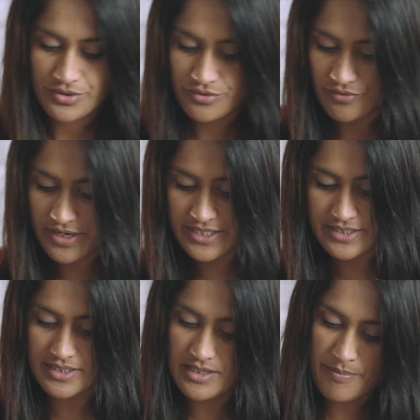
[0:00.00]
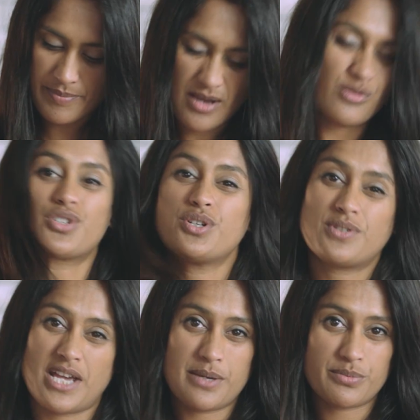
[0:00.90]
to grate about 2
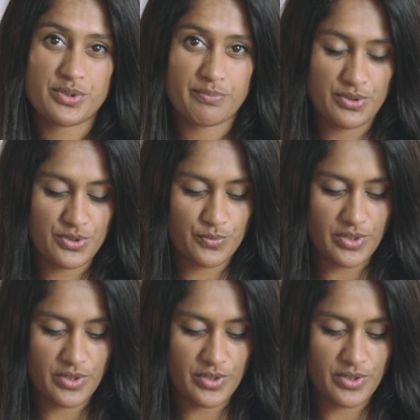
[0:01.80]
tablespoons